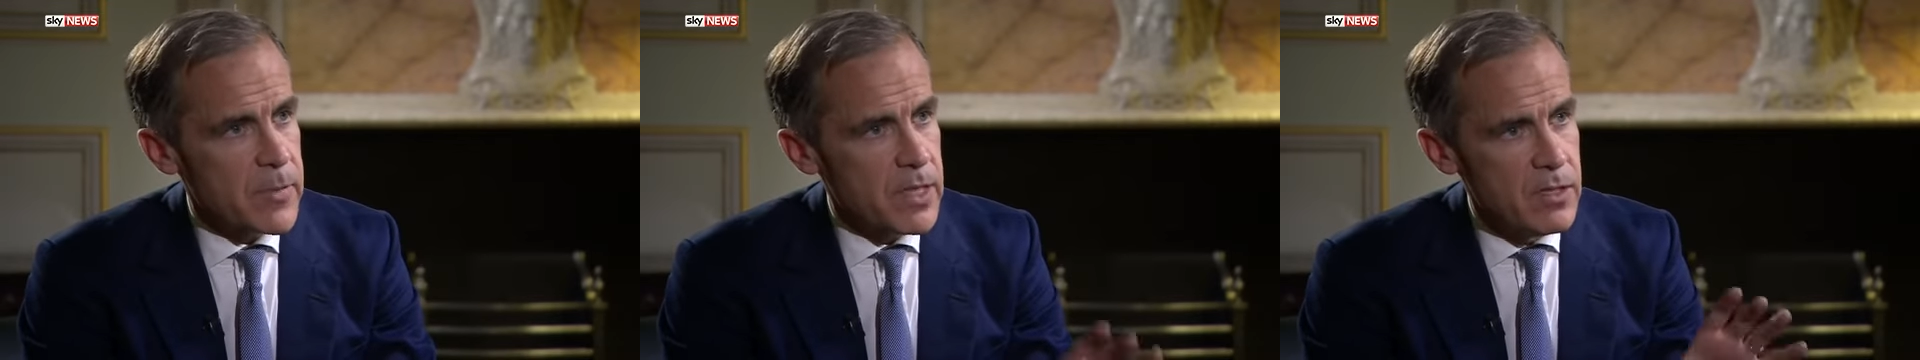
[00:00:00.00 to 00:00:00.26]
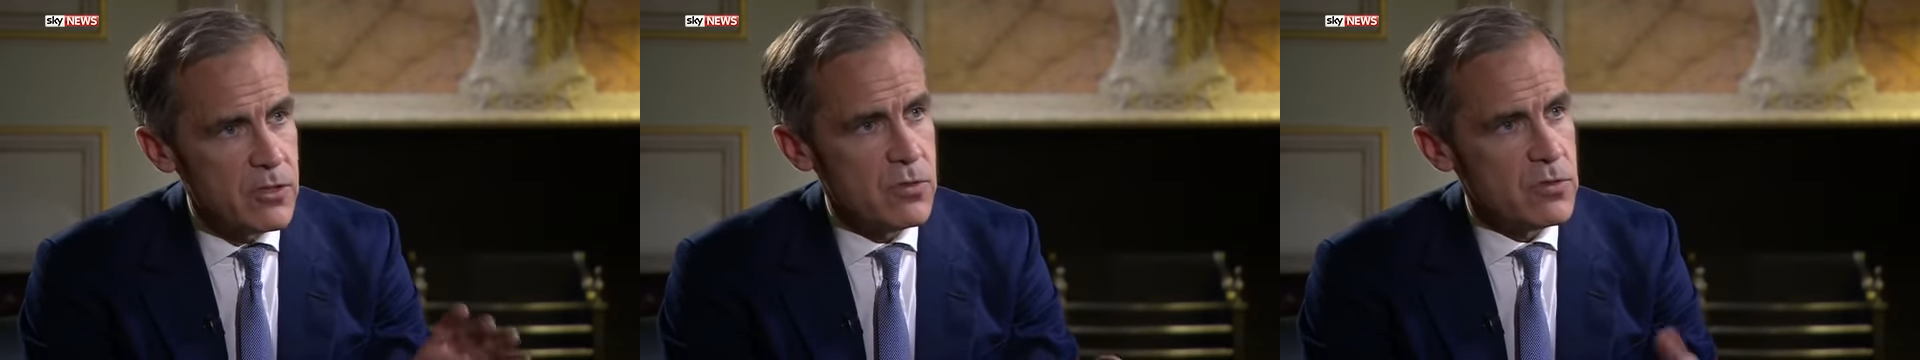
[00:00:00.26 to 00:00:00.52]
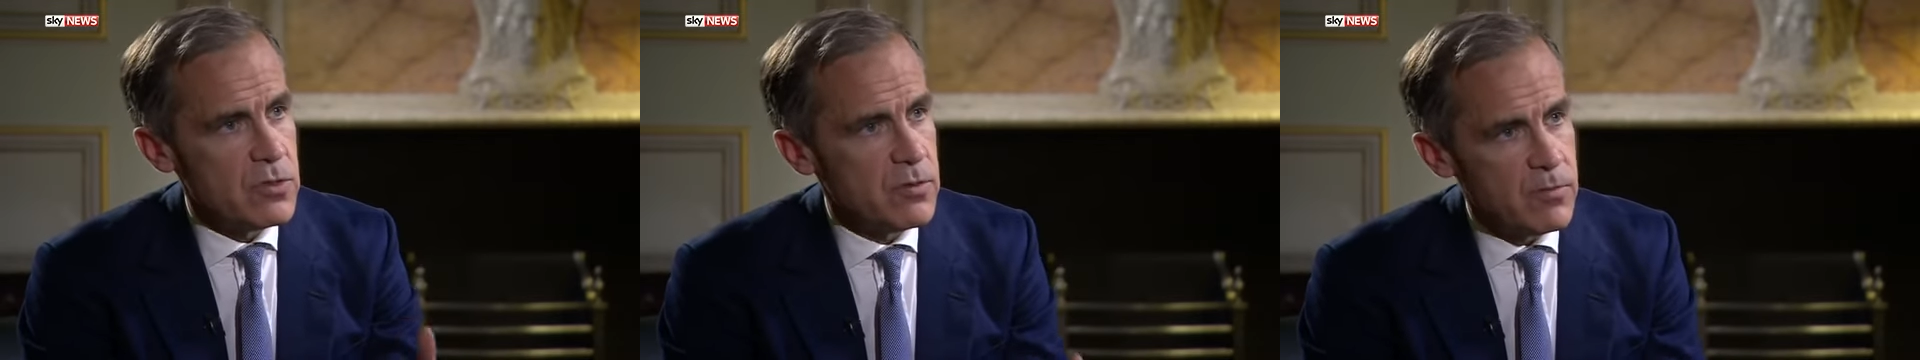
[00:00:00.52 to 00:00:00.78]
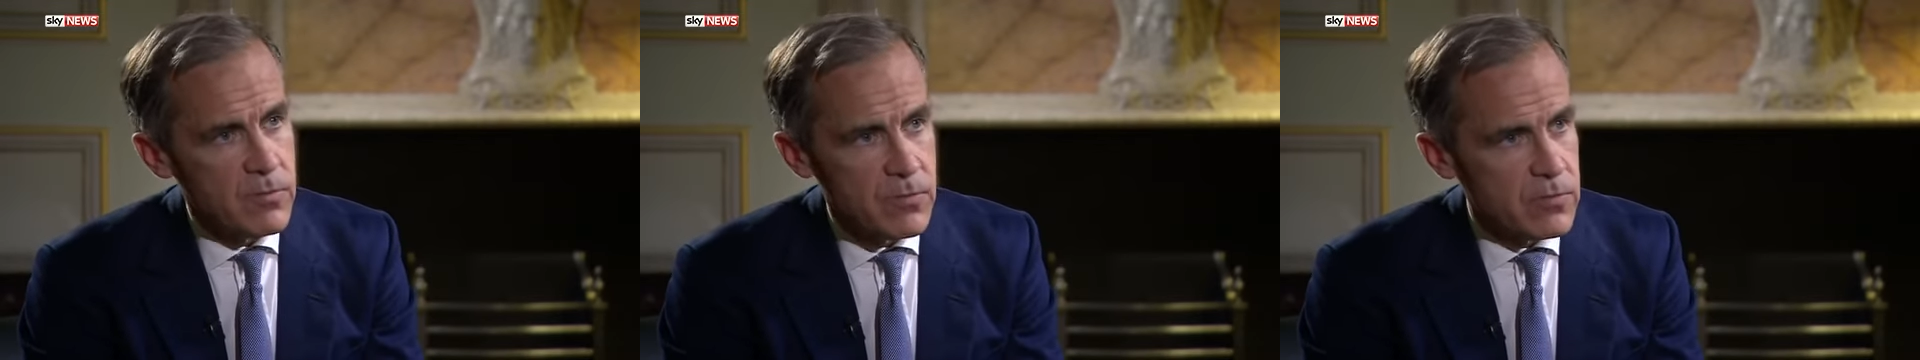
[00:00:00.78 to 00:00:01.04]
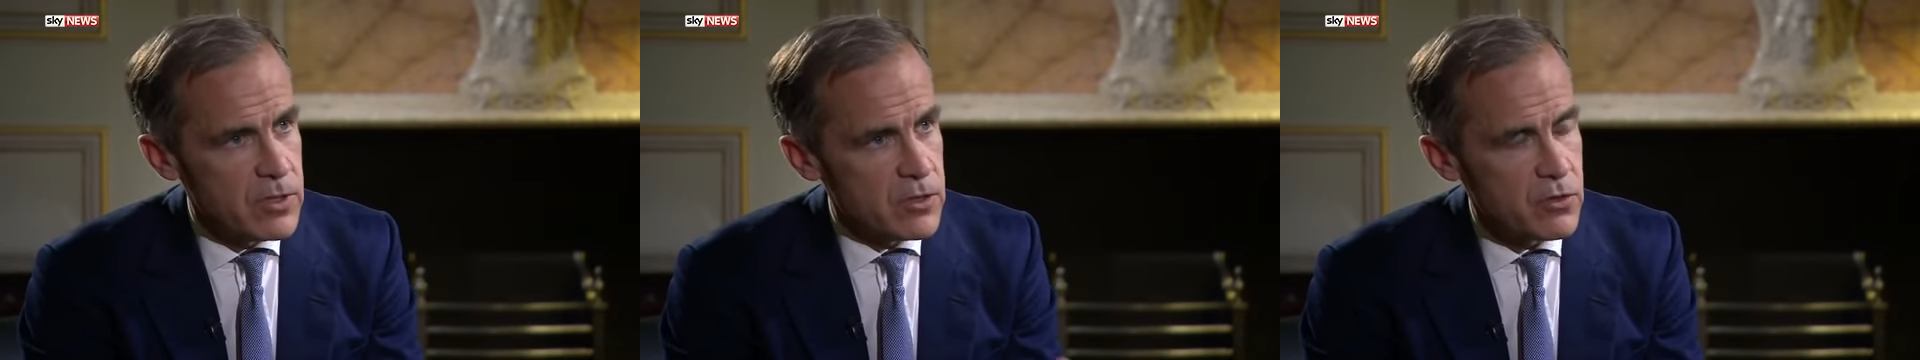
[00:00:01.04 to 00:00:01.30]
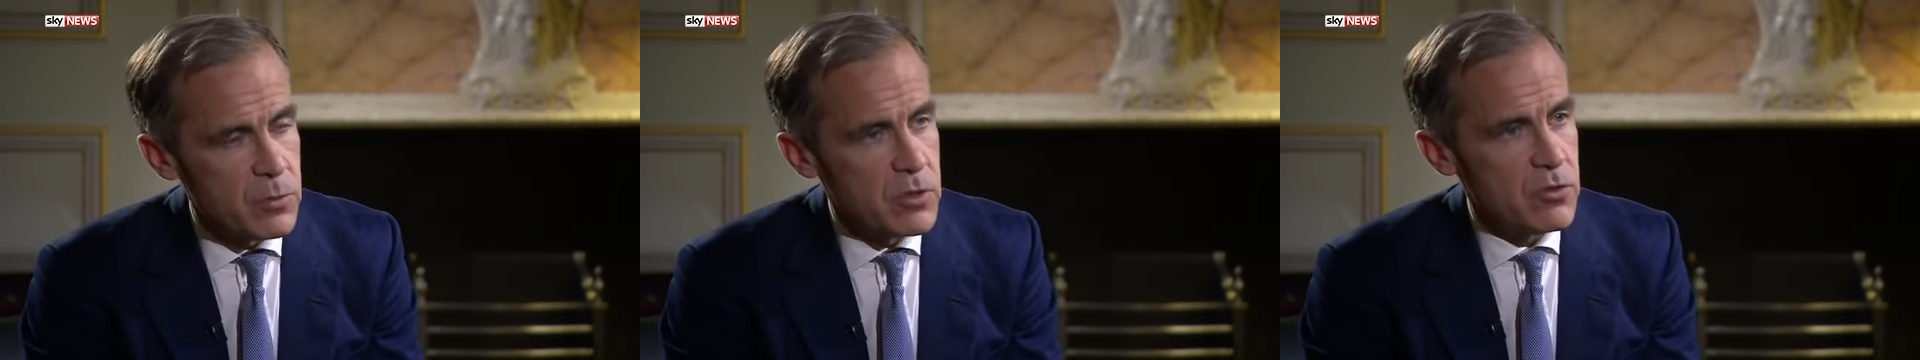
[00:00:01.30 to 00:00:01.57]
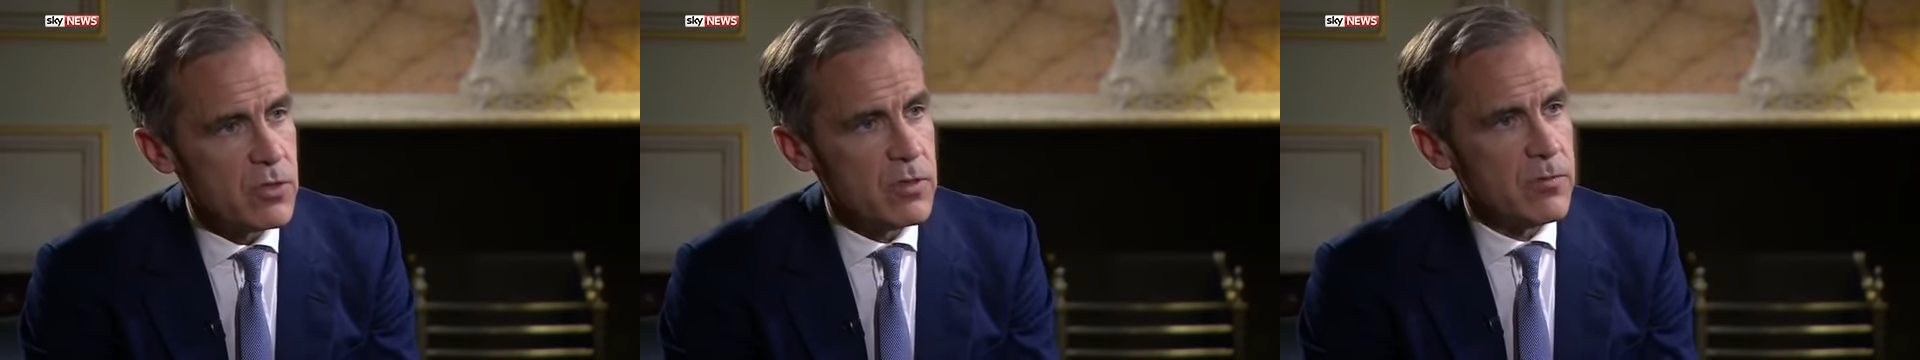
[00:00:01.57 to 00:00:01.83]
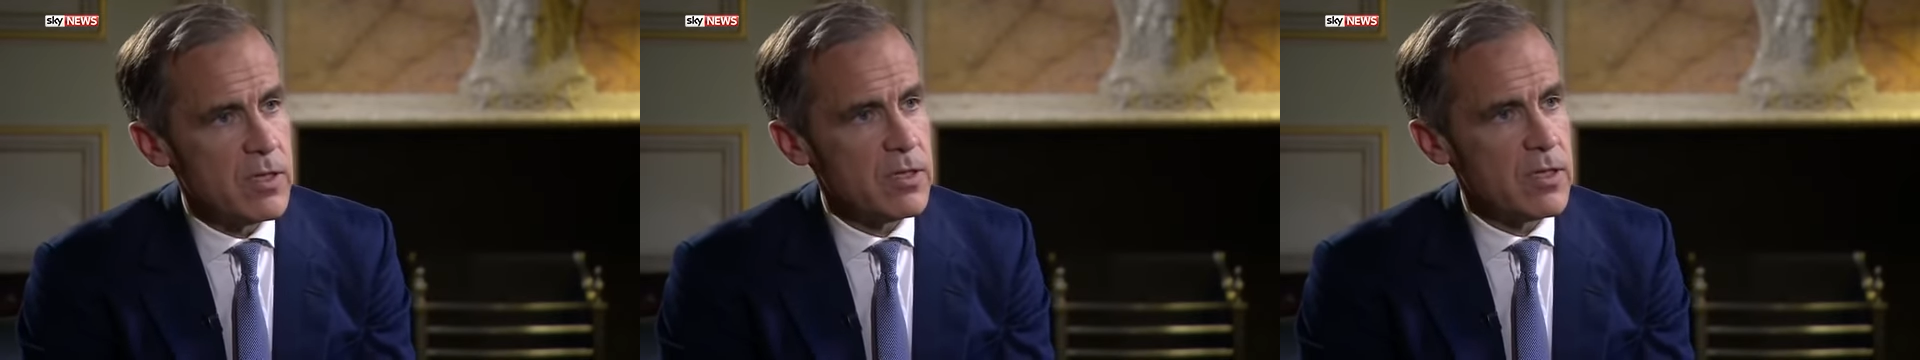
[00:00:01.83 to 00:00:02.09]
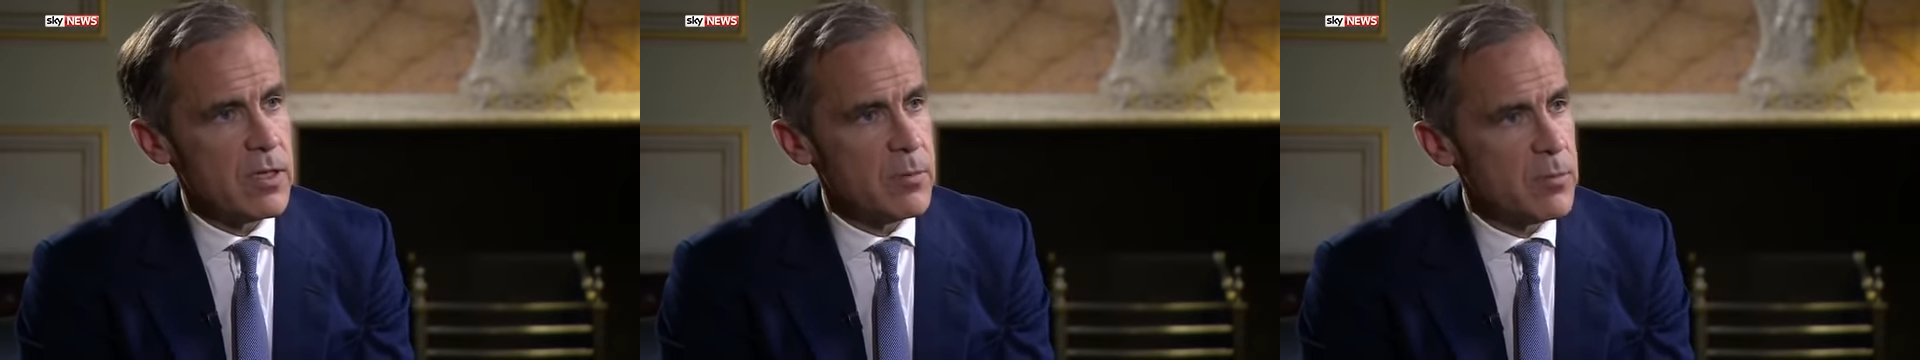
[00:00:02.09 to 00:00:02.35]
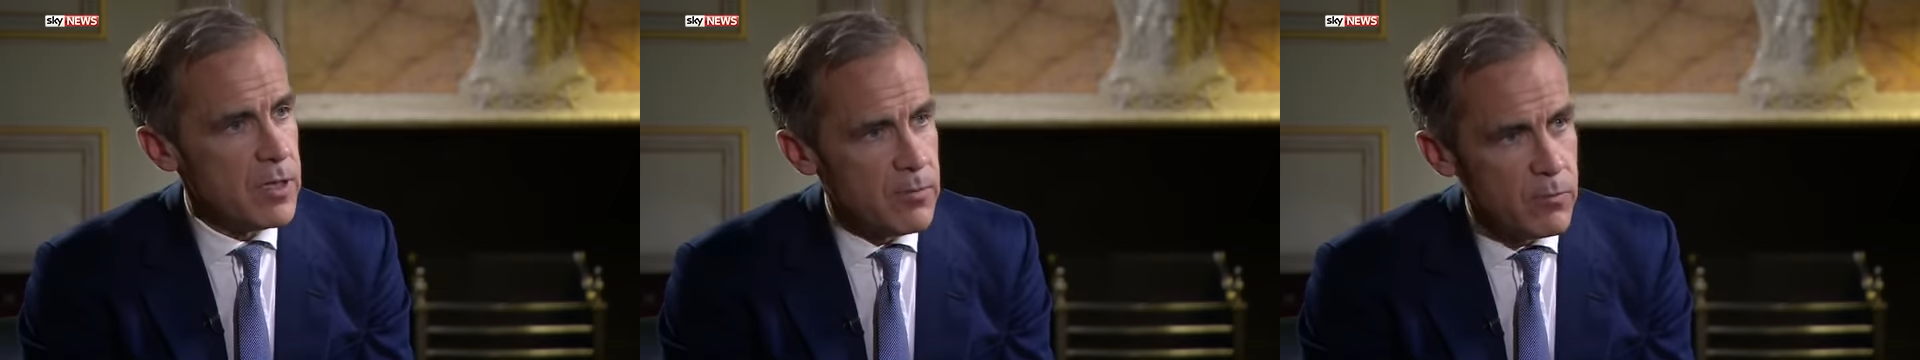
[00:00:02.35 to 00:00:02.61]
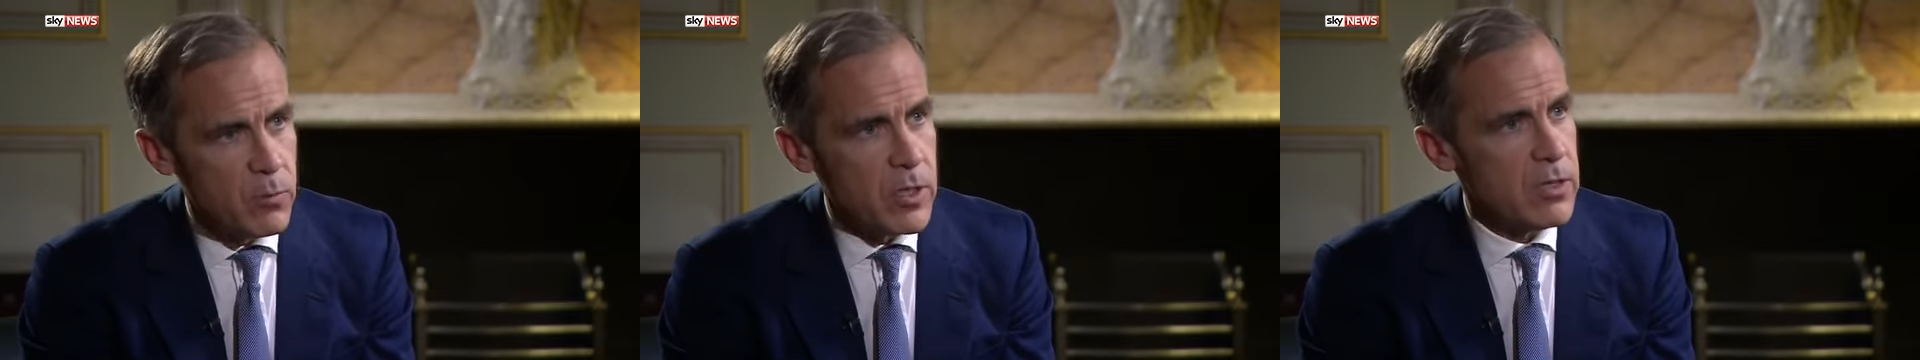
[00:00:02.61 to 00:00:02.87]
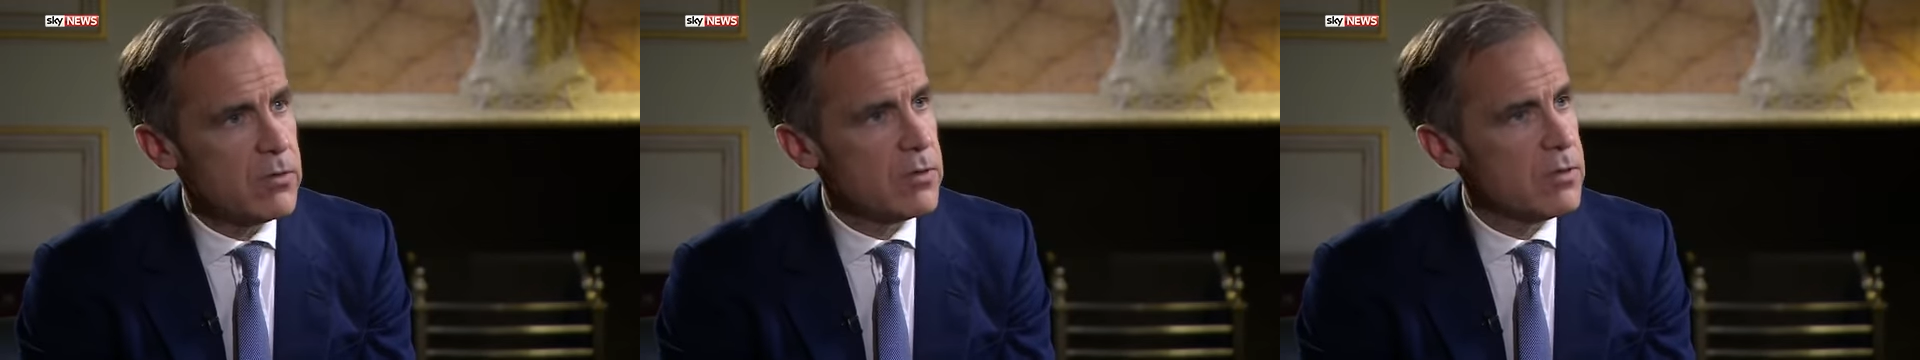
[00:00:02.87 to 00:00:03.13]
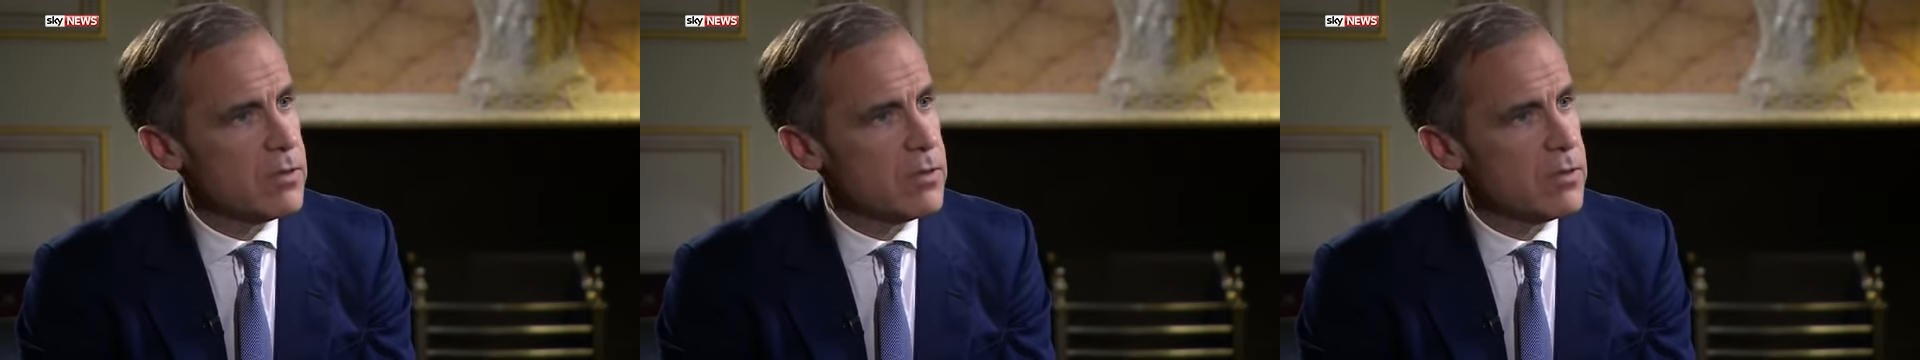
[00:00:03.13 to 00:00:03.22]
issues of distribution of income, of wealth,